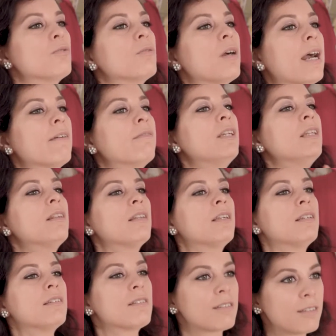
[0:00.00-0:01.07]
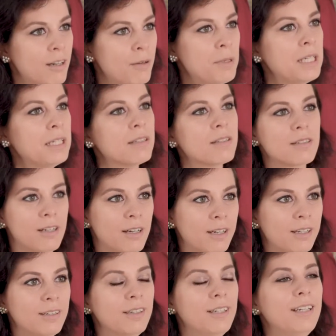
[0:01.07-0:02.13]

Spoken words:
to having things coming inside,